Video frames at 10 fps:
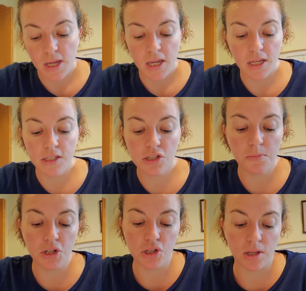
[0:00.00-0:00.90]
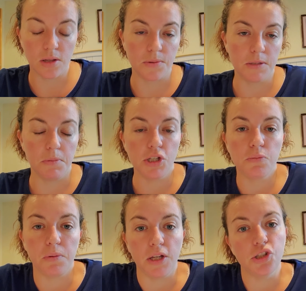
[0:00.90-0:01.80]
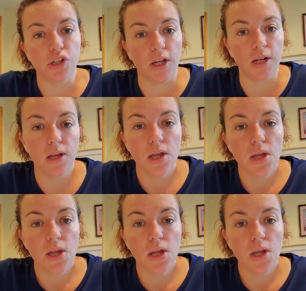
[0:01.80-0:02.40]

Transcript: insomuch that there was much bloodshed.